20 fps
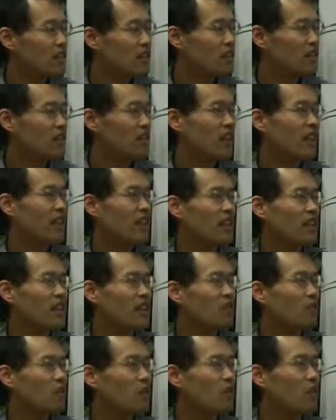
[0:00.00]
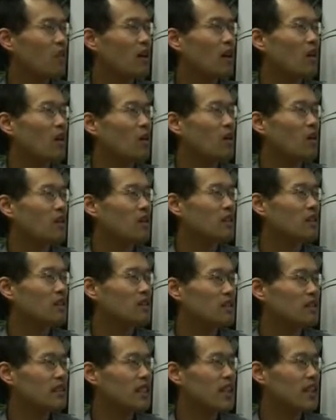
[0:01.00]
nearly equal or
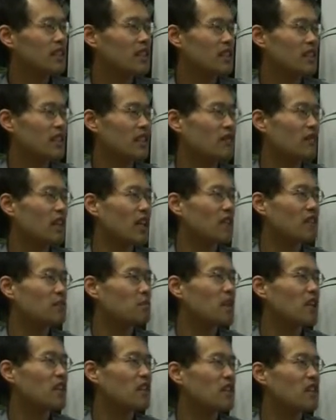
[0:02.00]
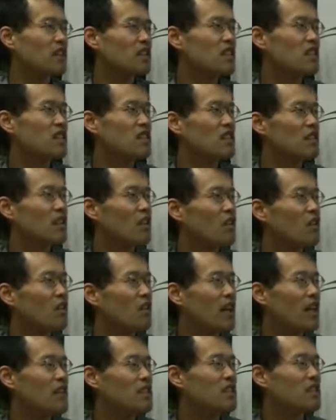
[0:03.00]
larger than 1, but this is
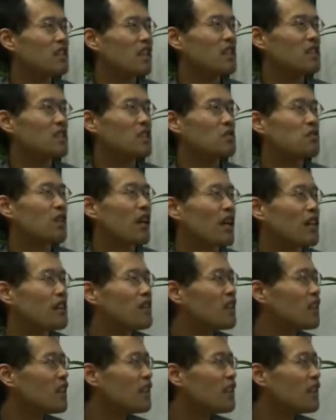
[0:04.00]
always satisfied.